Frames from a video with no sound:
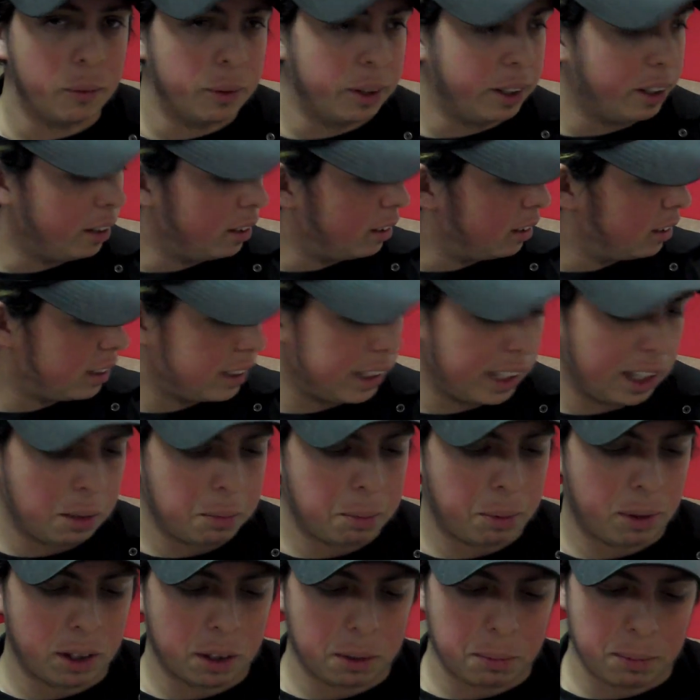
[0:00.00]
we set
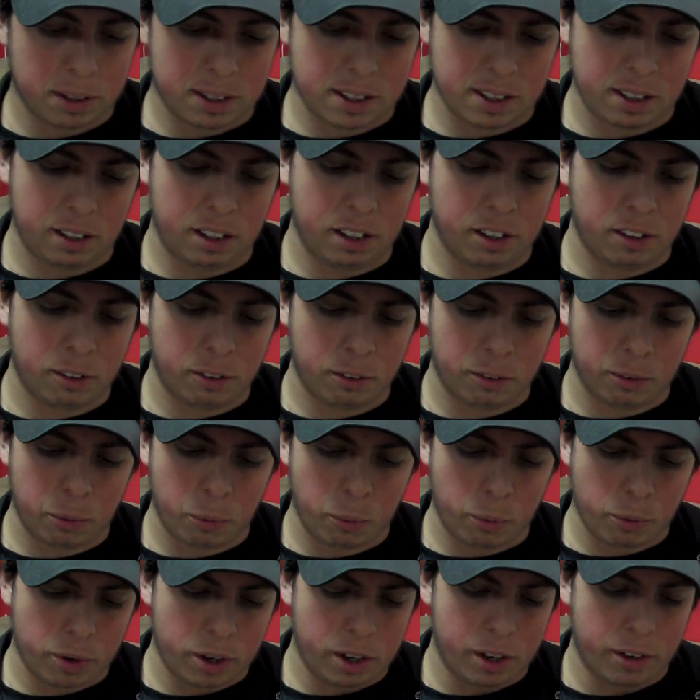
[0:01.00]
up all our material
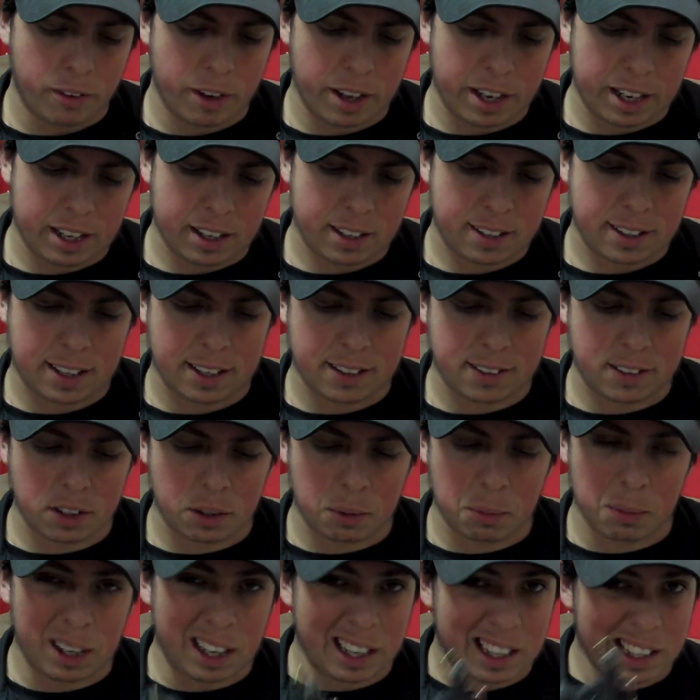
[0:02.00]
ready to
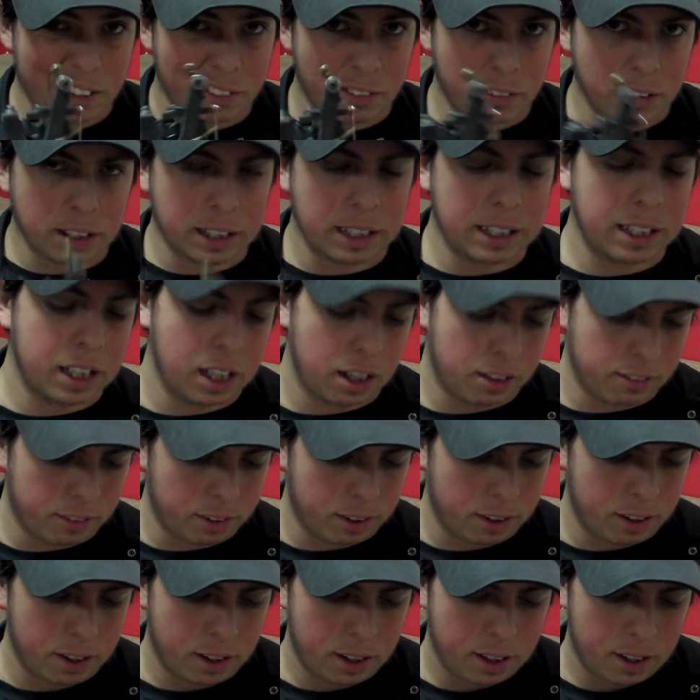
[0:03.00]
tattoo, but I didn't really
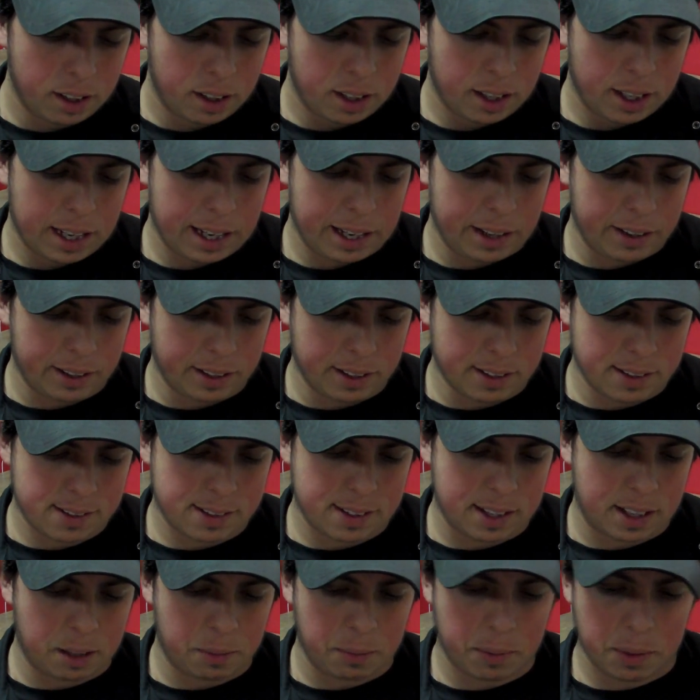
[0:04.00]
cover how to
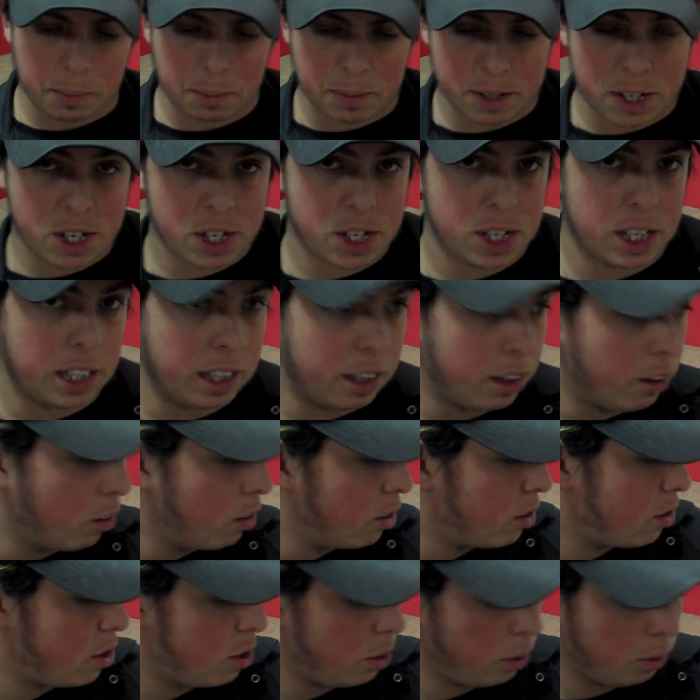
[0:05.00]
set up the machine
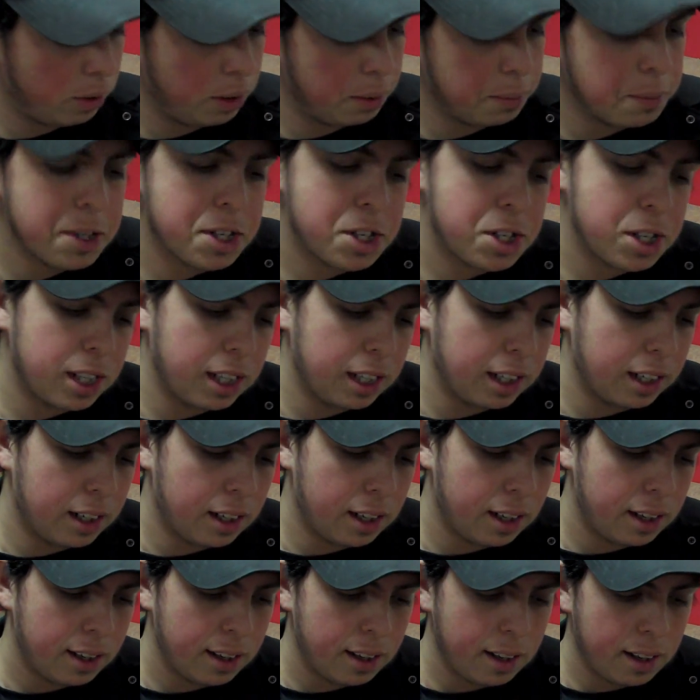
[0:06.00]
or tune the machine.
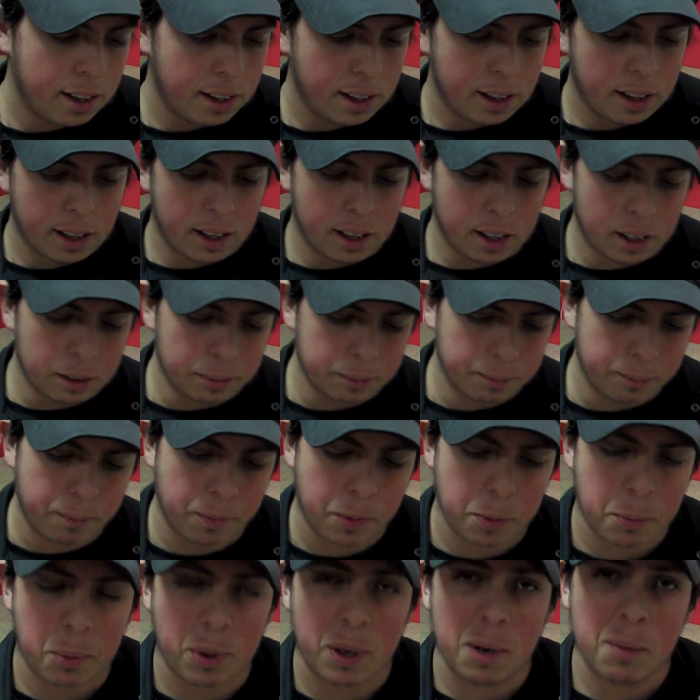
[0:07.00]

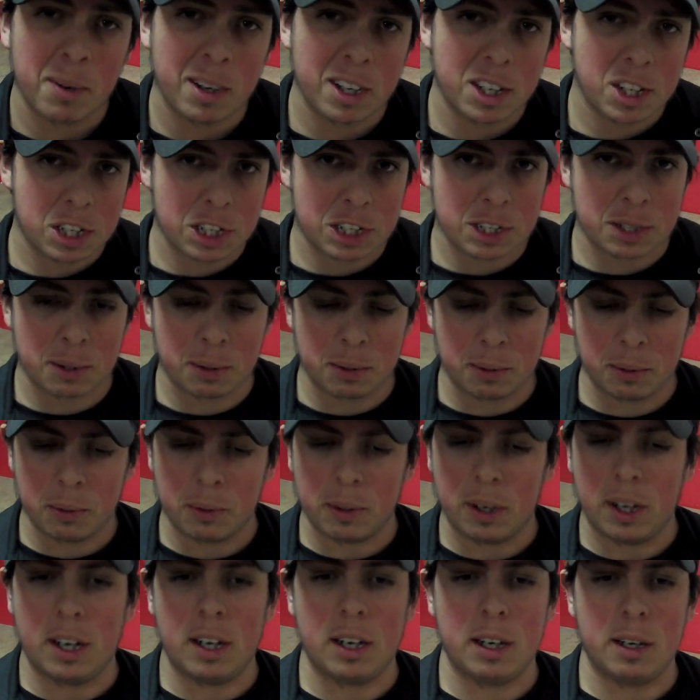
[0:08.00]
Pretty much
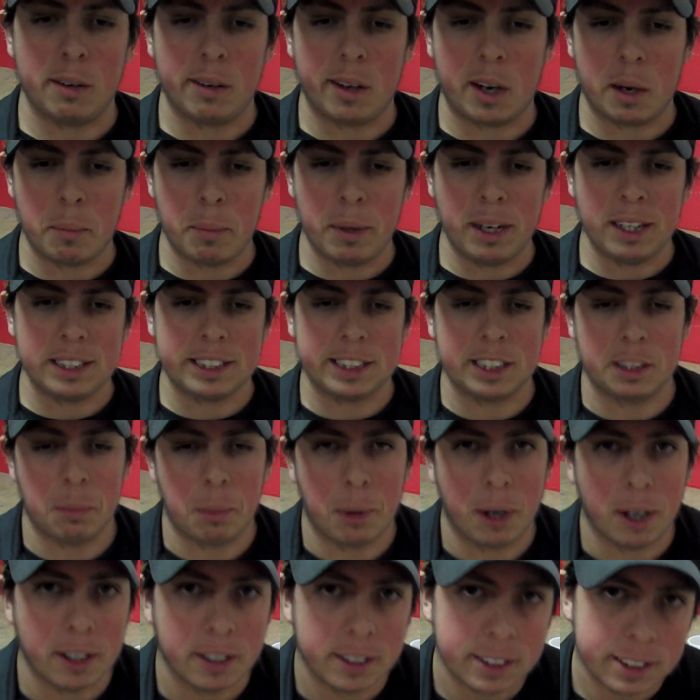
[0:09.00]
our basic
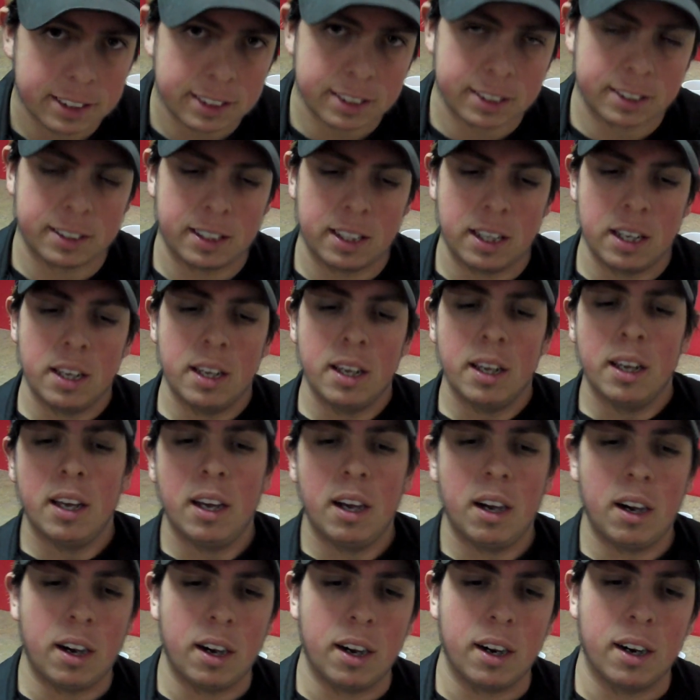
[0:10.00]
parts
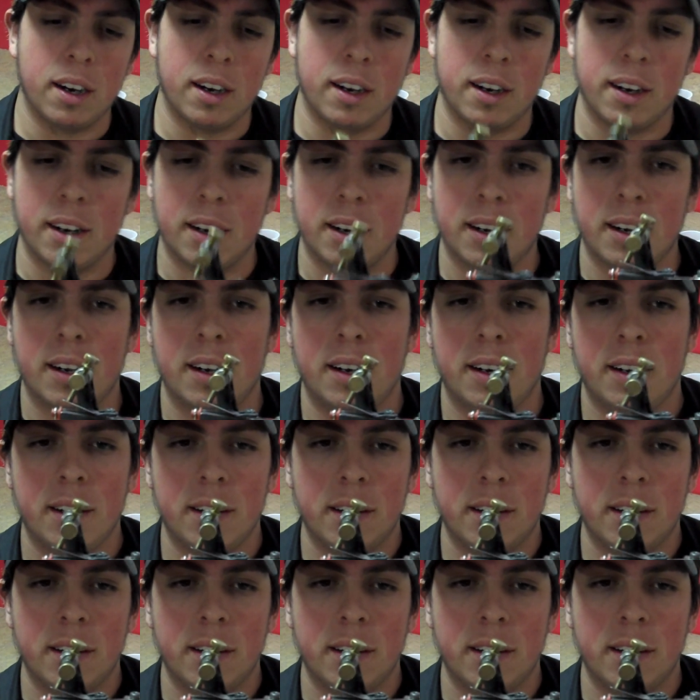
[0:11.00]
are